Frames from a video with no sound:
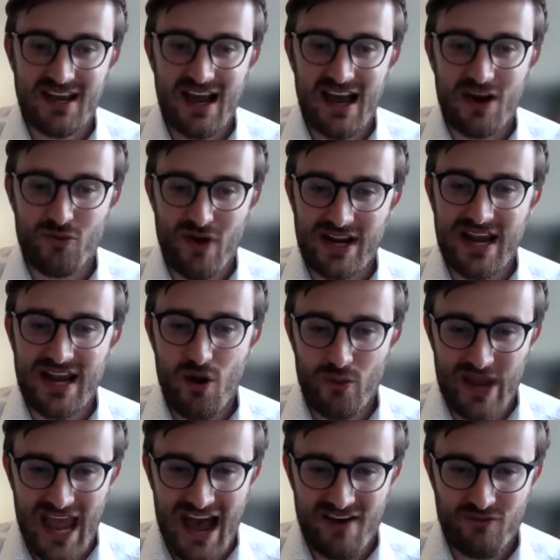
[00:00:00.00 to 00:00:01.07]
Right now,
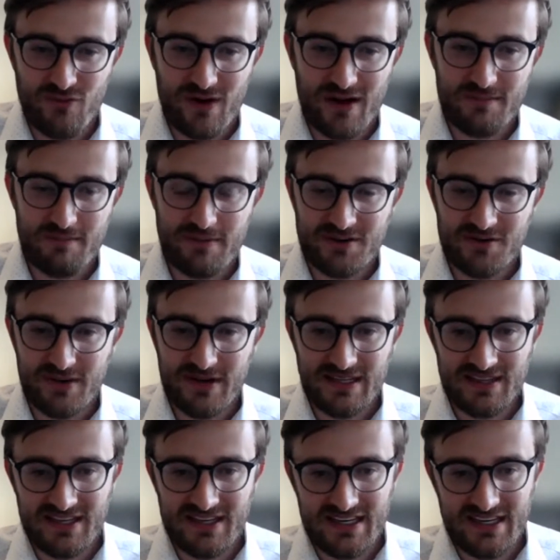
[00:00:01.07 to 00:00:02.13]
we have one
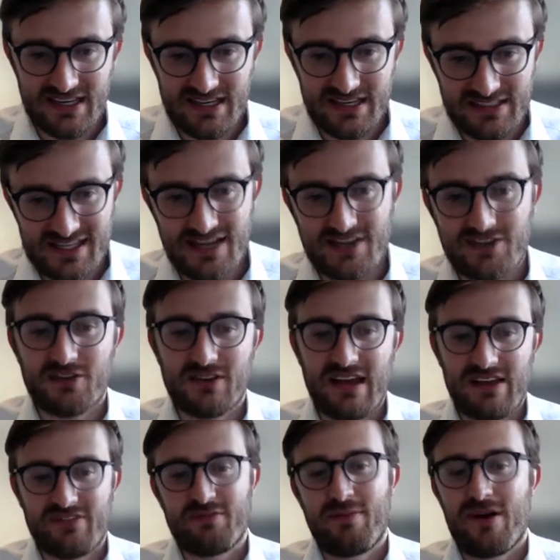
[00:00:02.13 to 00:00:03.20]
between the
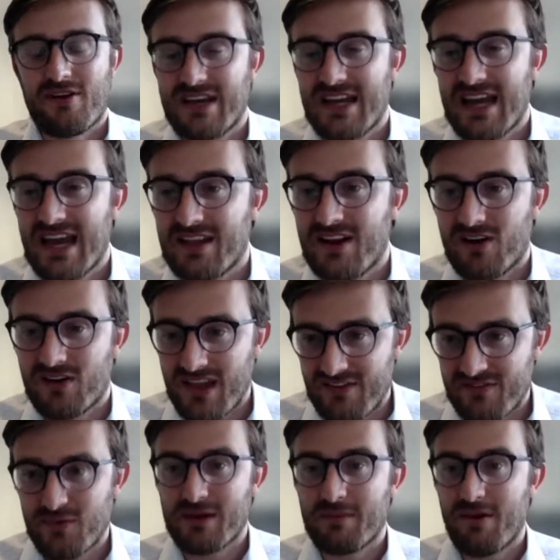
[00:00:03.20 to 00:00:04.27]
center-left party and our
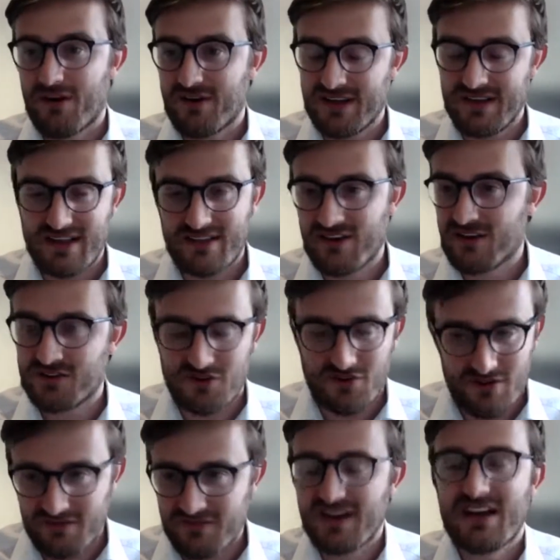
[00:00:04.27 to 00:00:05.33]
left-wing party that they're
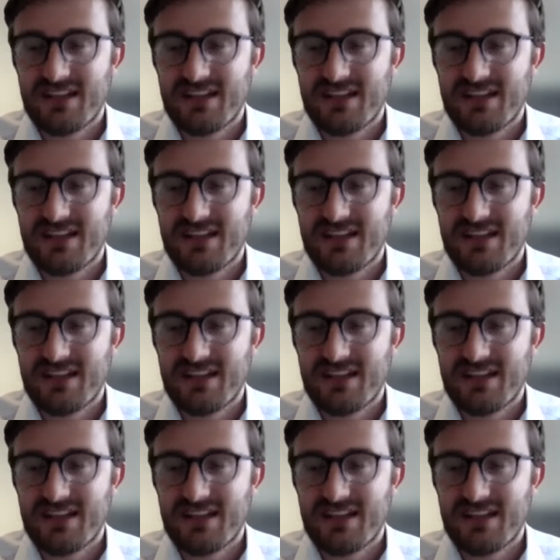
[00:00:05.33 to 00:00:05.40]
sort of